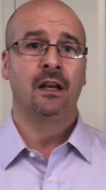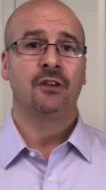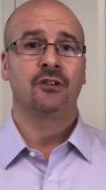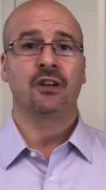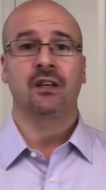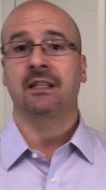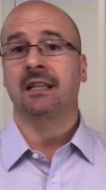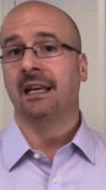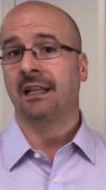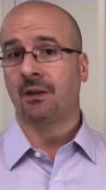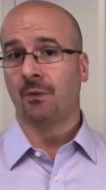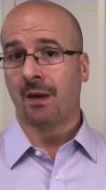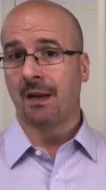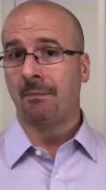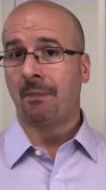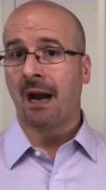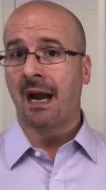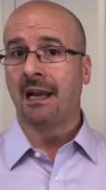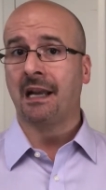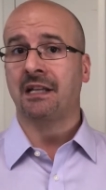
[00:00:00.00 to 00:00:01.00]
Just like the way
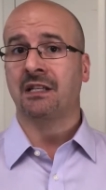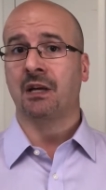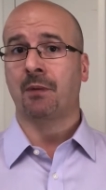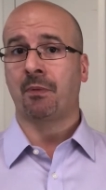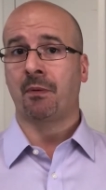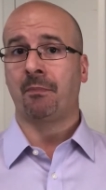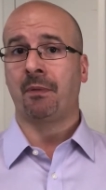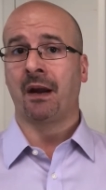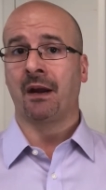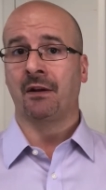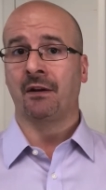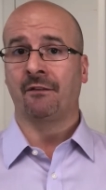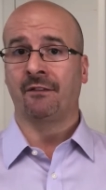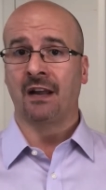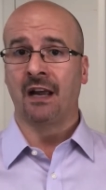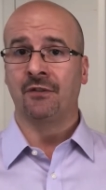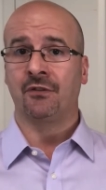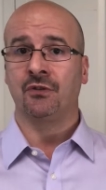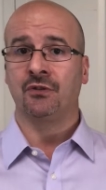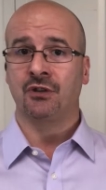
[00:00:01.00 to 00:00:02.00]
pilots are prepared to
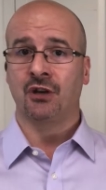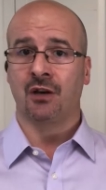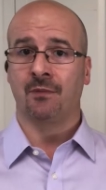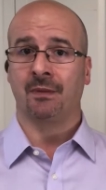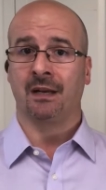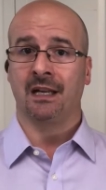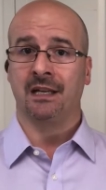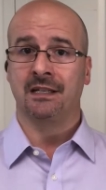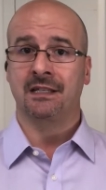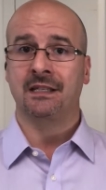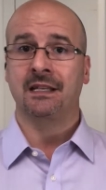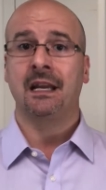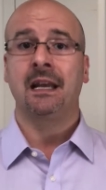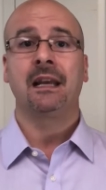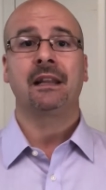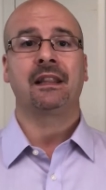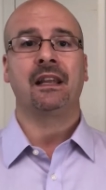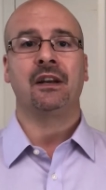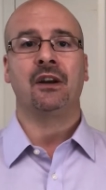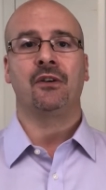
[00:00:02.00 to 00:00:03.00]
fly through turbulence.
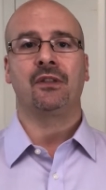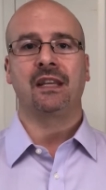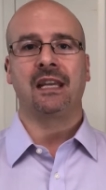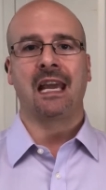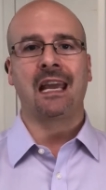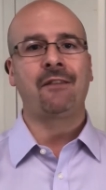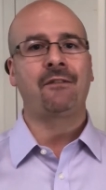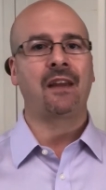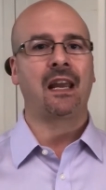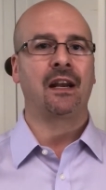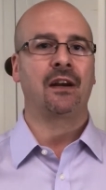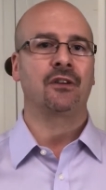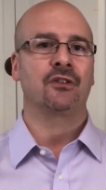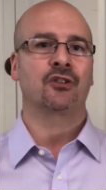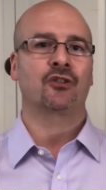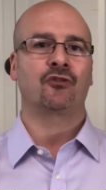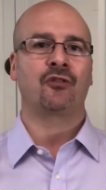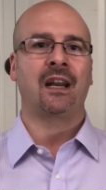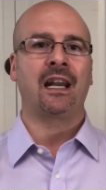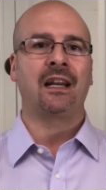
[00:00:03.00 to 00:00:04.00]
They know the
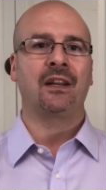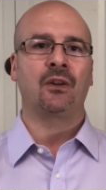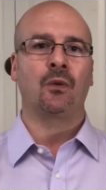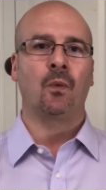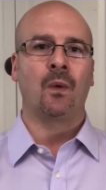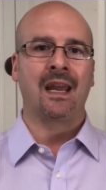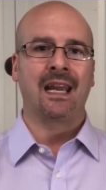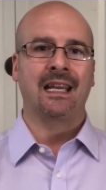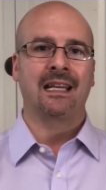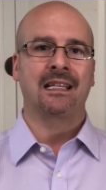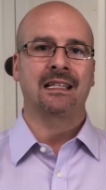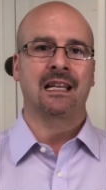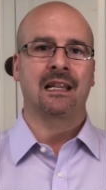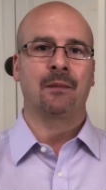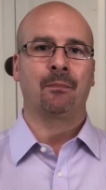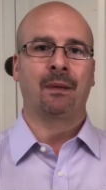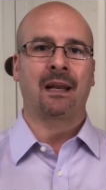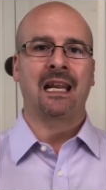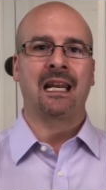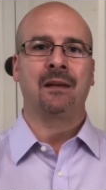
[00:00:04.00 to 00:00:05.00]
aviators created the wings on
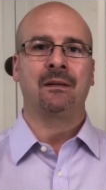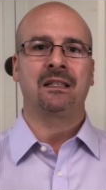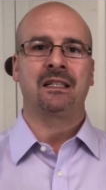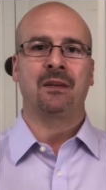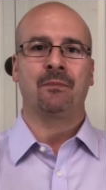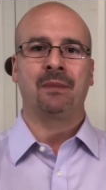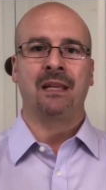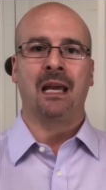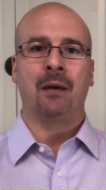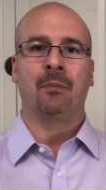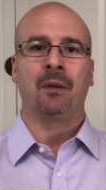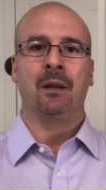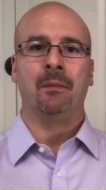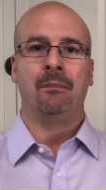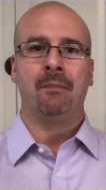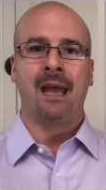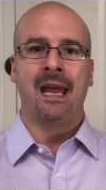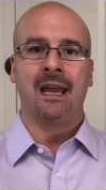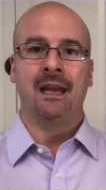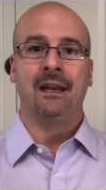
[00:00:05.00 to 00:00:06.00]
the plane to be able to
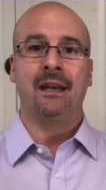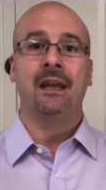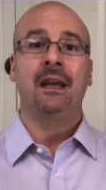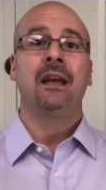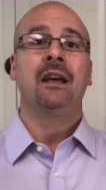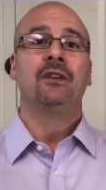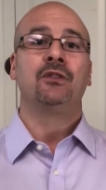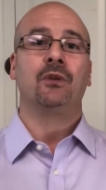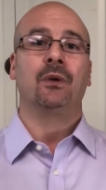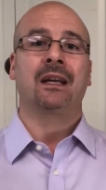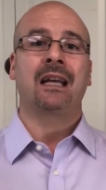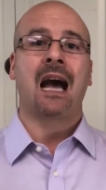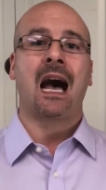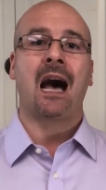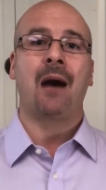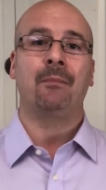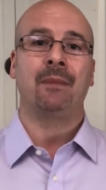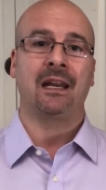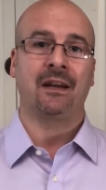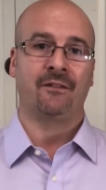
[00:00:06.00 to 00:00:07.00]
bend to
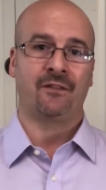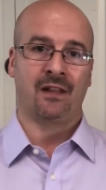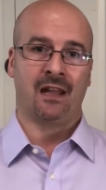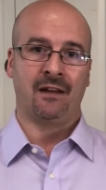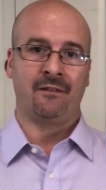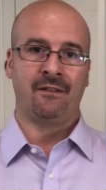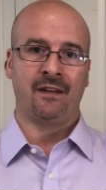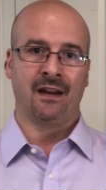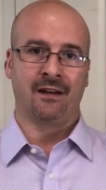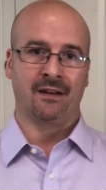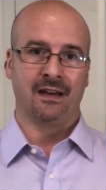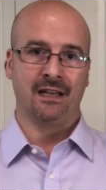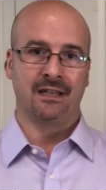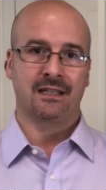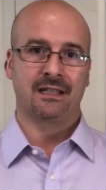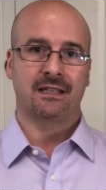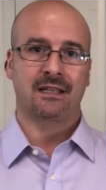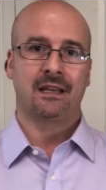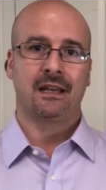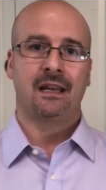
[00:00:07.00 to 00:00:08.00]
accommodate for that
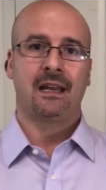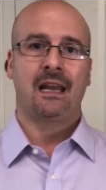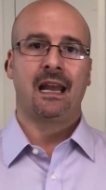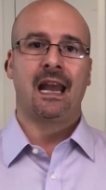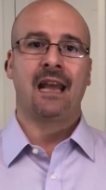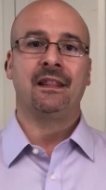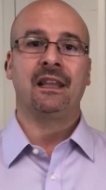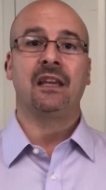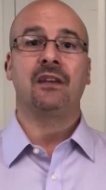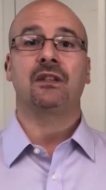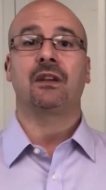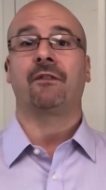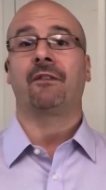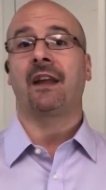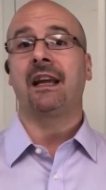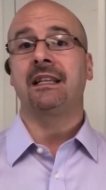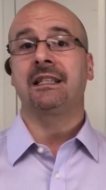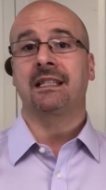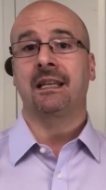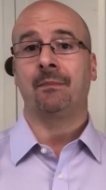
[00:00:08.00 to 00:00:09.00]
variance. And they use a
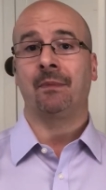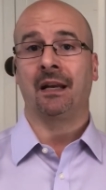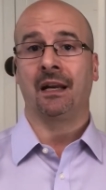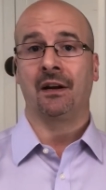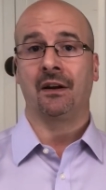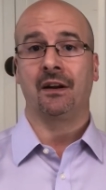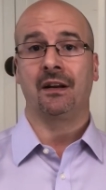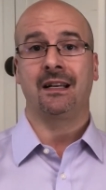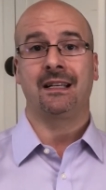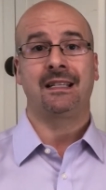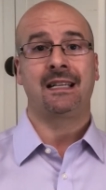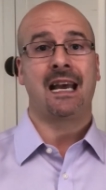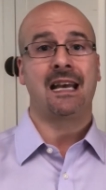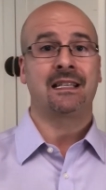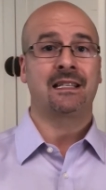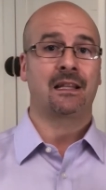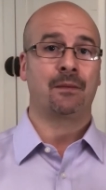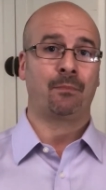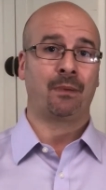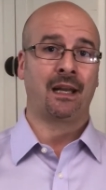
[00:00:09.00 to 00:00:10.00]
flight simulator to
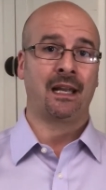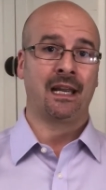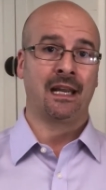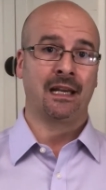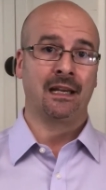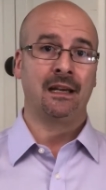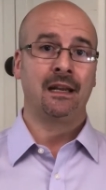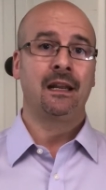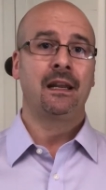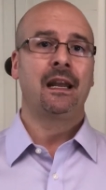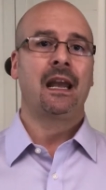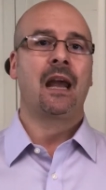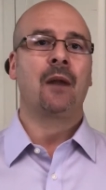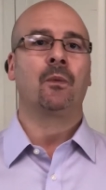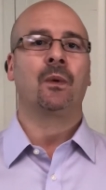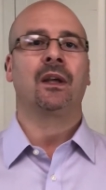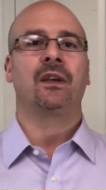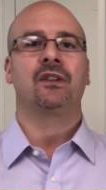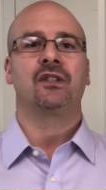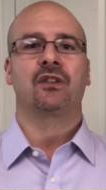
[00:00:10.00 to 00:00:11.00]
test the plane,
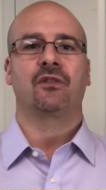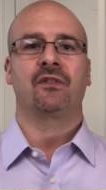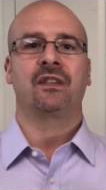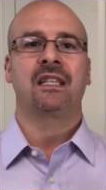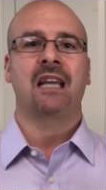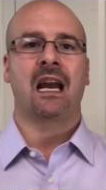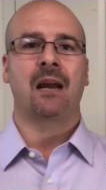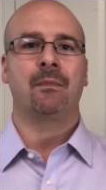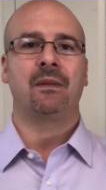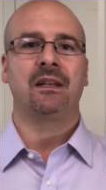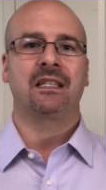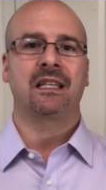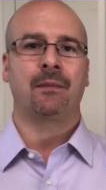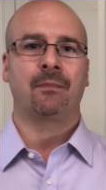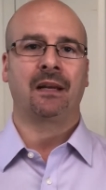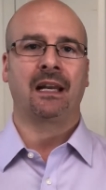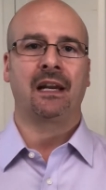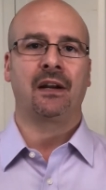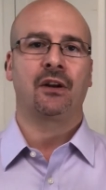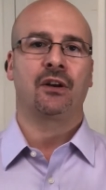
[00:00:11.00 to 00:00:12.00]
and we'll use a retirement
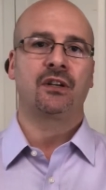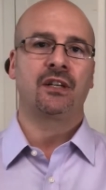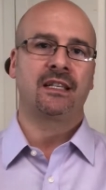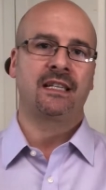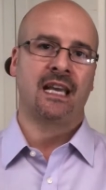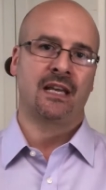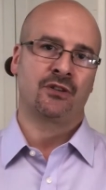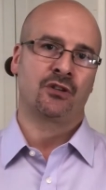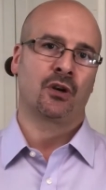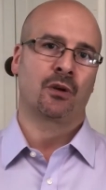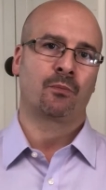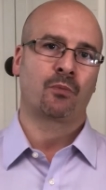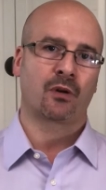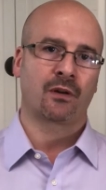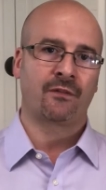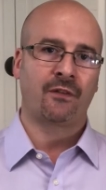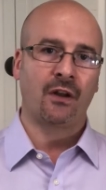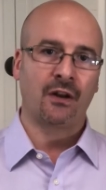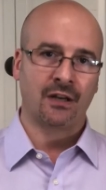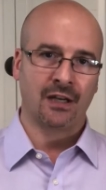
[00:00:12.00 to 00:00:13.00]
simulator to test your
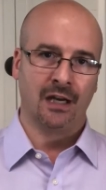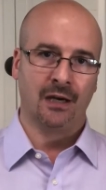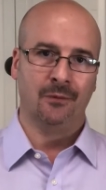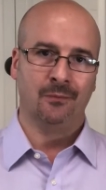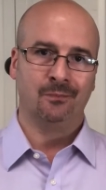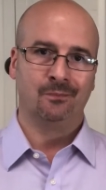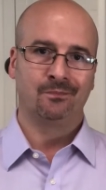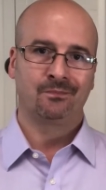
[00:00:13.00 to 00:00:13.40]
portfolio.